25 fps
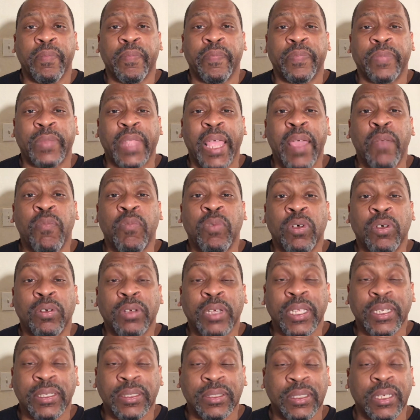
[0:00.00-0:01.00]
They will
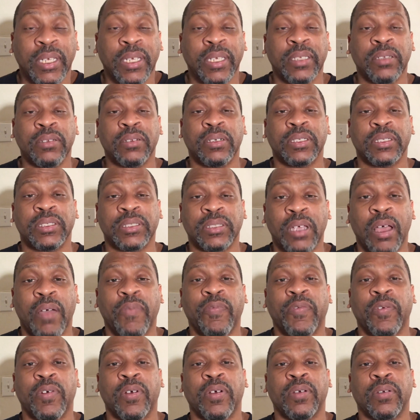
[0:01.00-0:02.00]
continue to
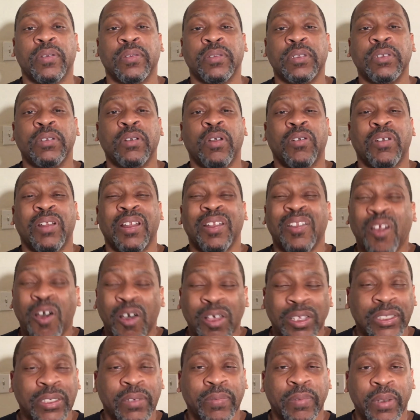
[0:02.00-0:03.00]
suffer, you know, the
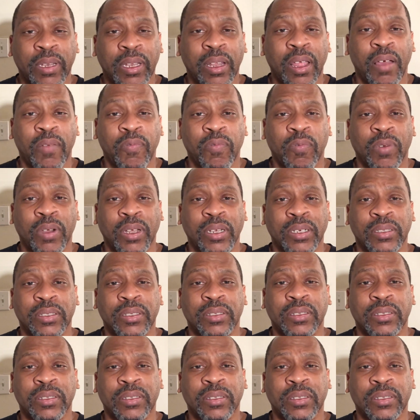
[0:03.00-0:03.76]
loss of a loved one,